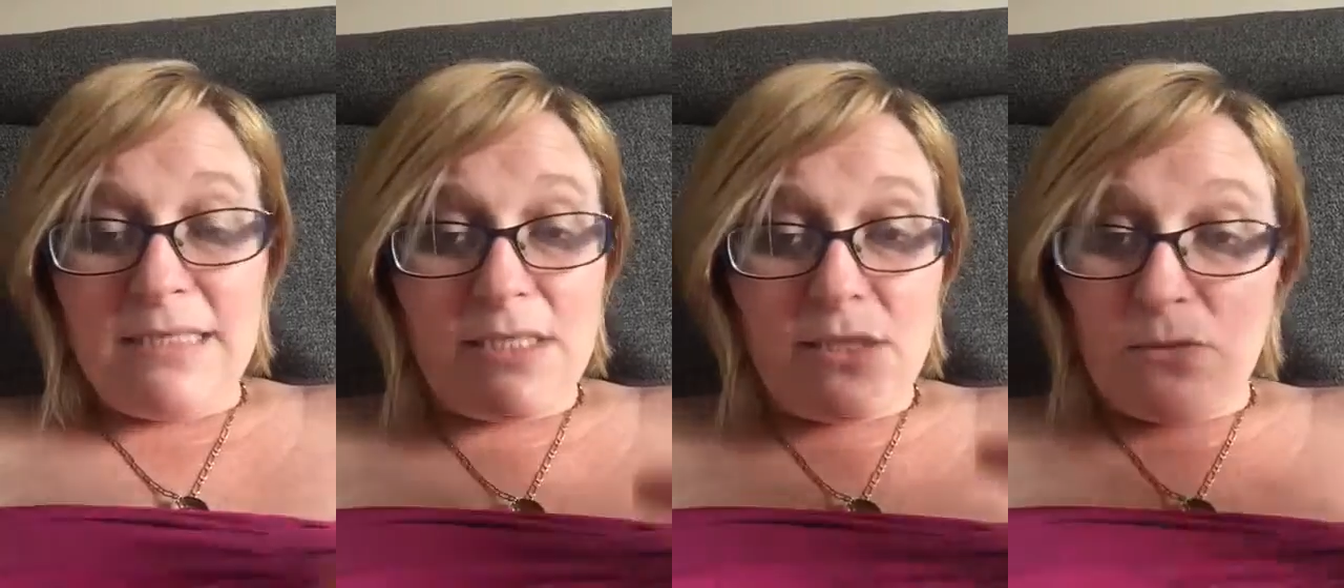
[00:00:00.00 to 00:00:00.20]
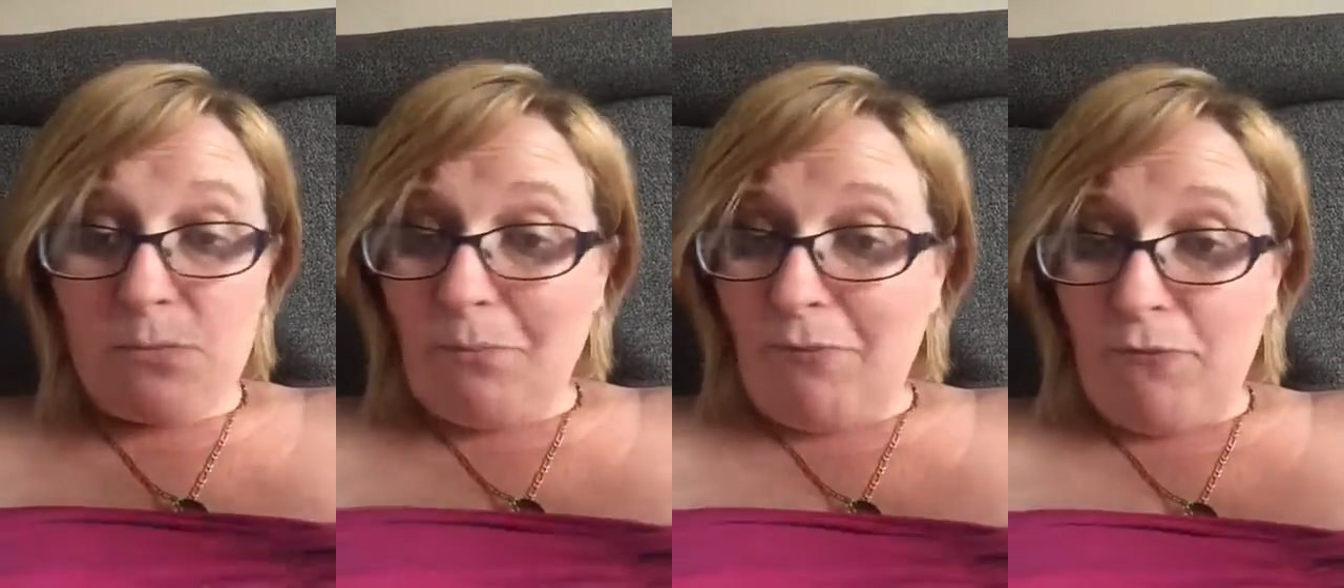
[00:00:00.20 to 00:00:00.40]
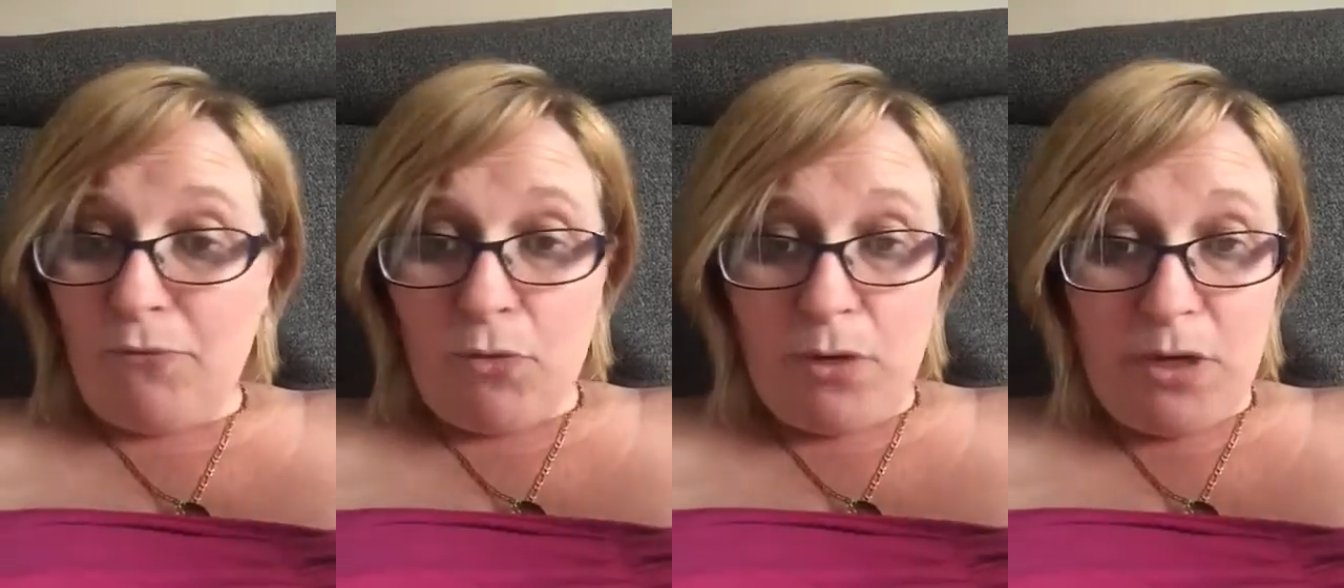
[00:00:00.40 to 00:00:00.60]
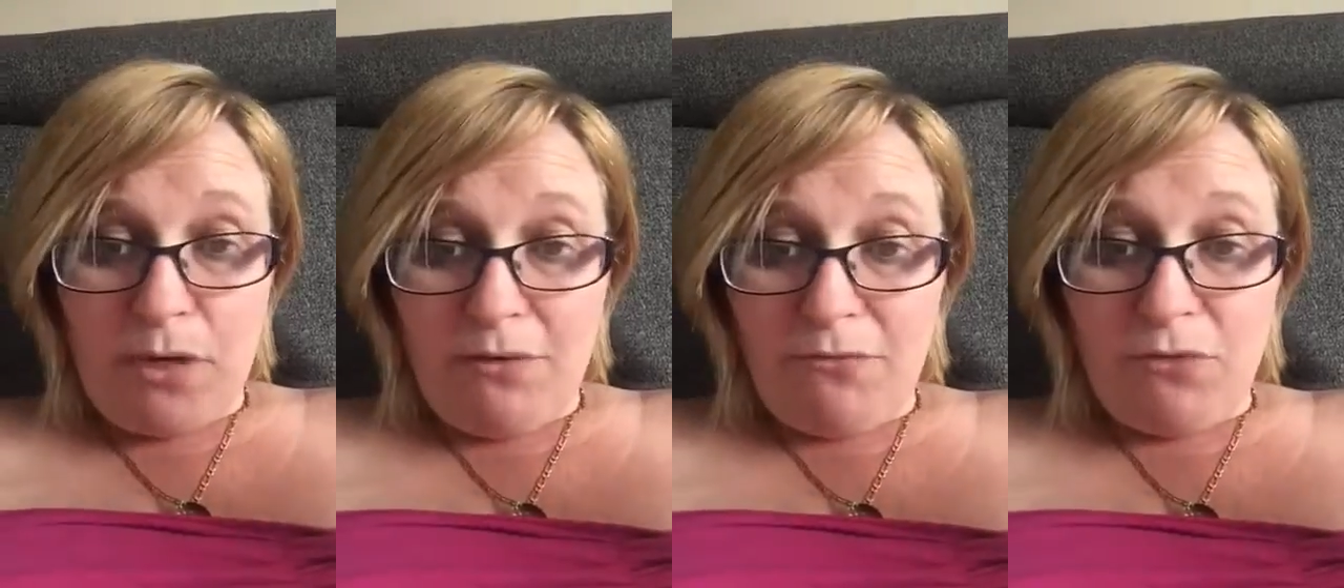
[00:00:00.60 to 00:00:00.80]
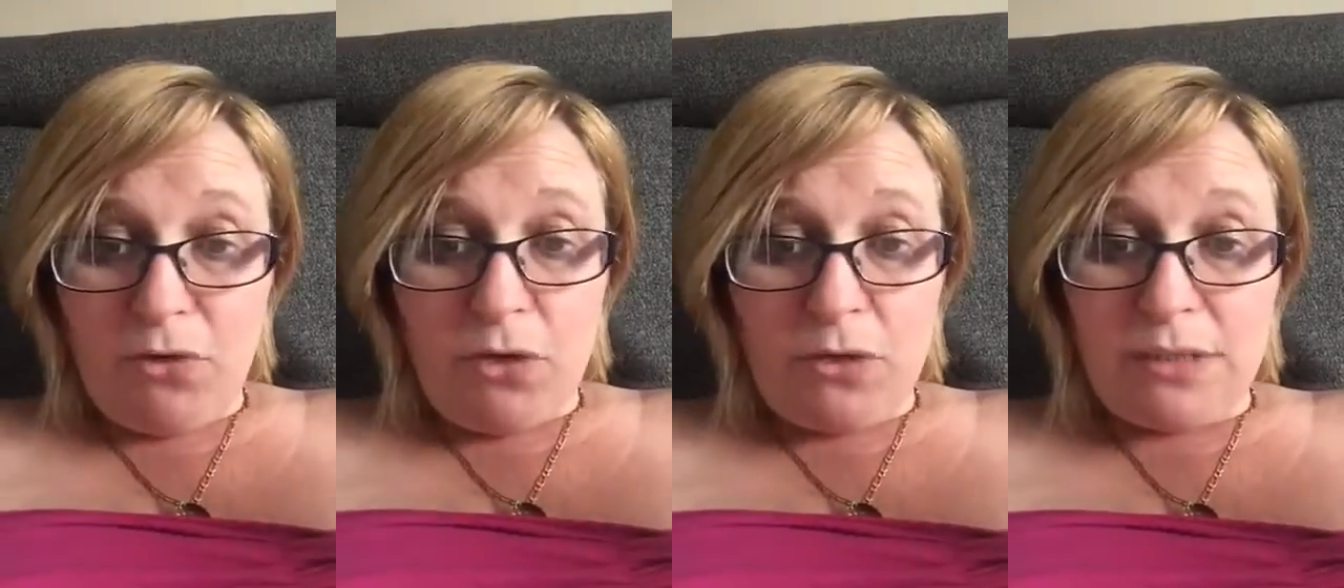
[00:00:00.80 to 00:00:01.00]
So before you
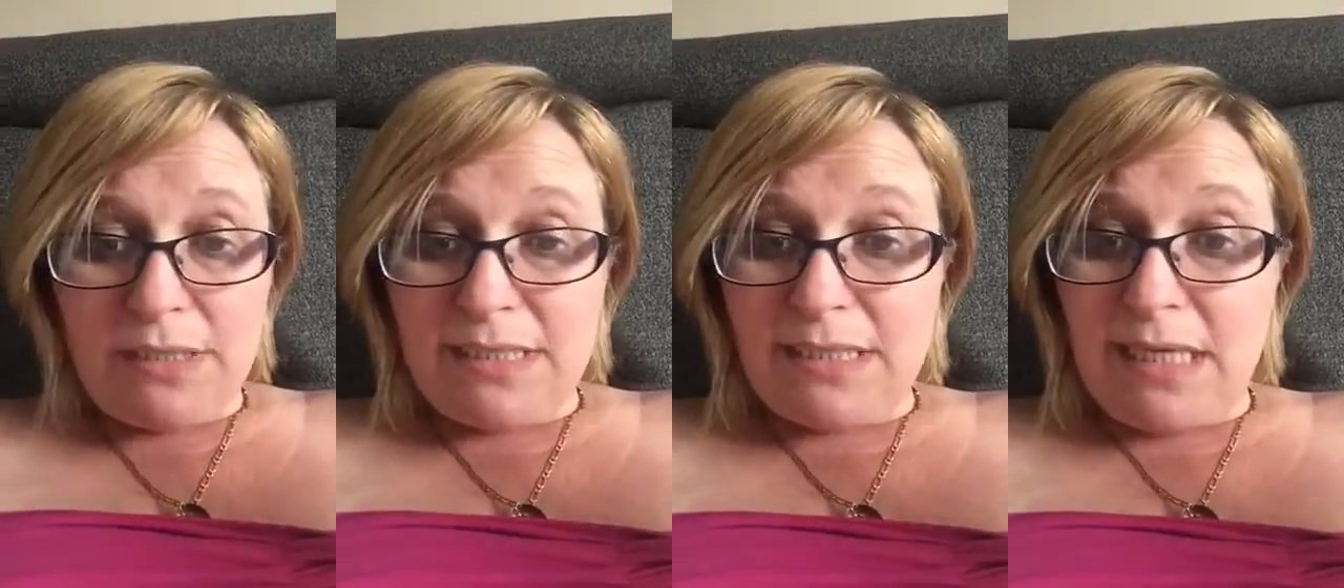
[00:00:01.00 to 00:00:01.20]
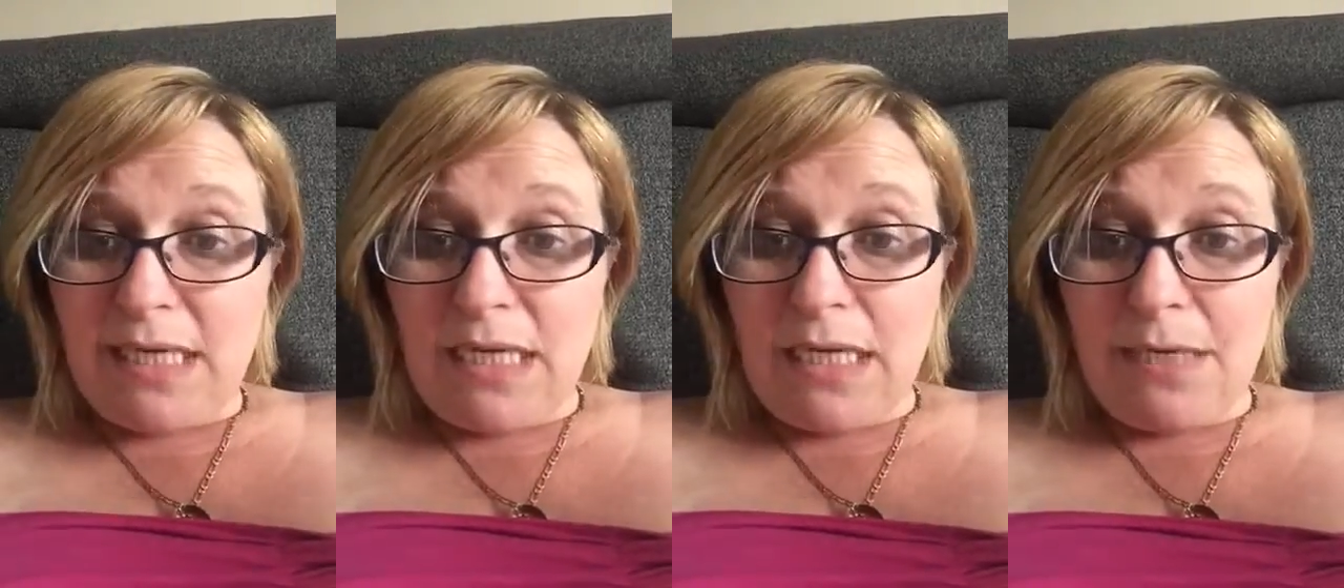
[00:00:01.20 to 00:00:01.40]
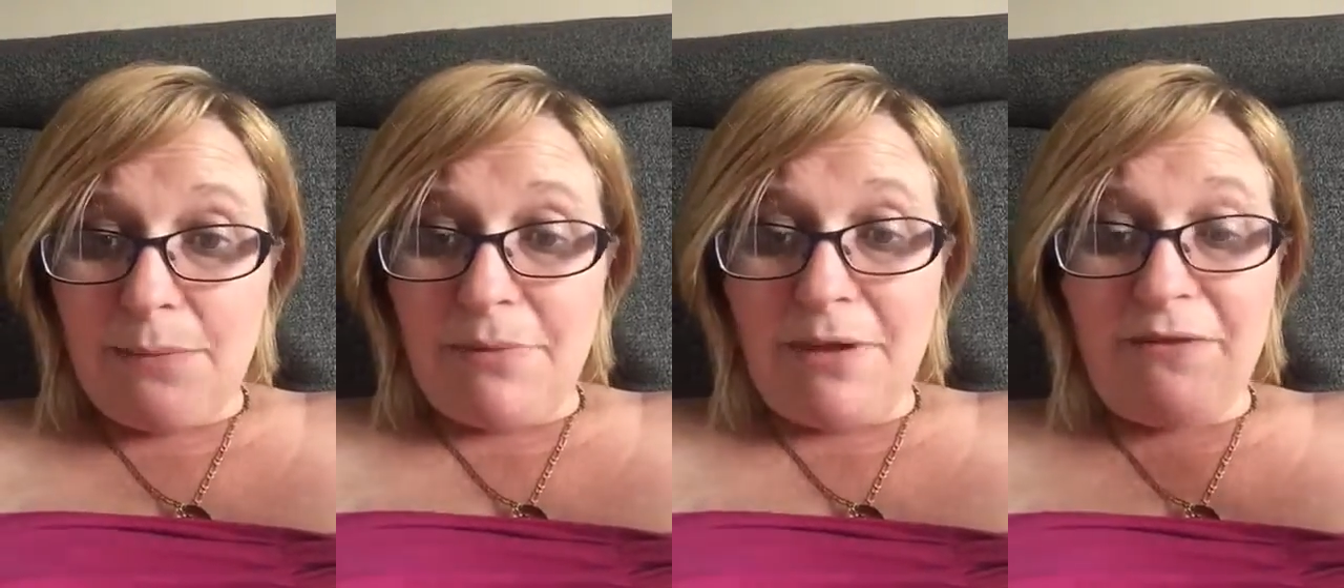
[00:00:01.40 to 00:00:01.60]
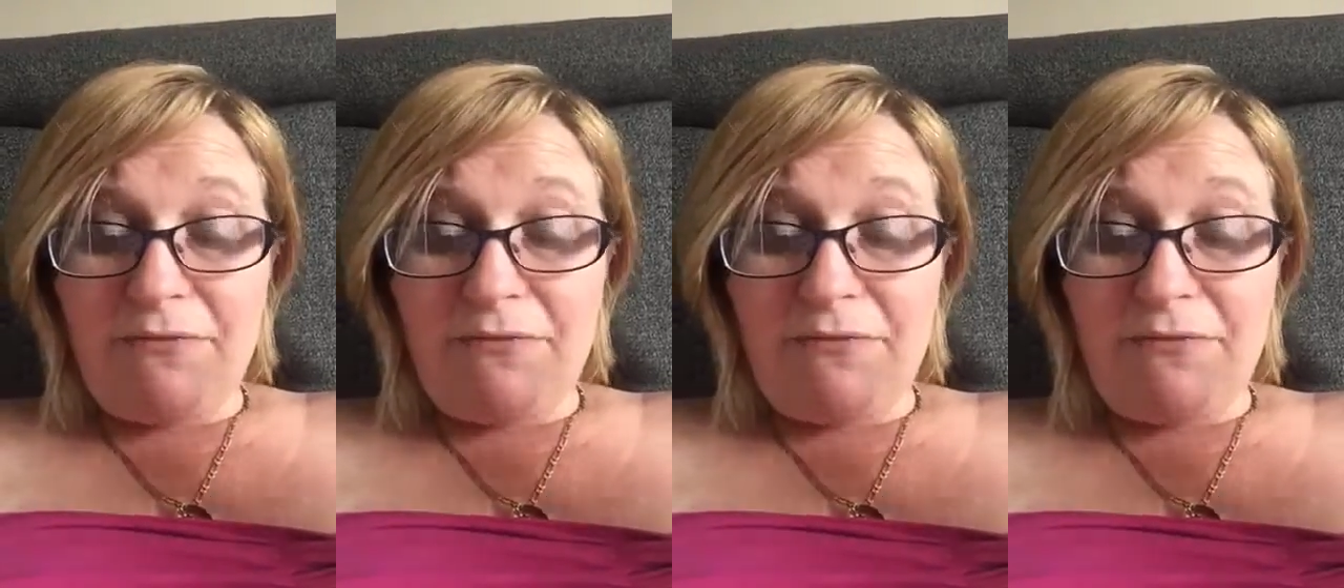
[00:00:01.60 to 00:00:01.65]
even go to sleep,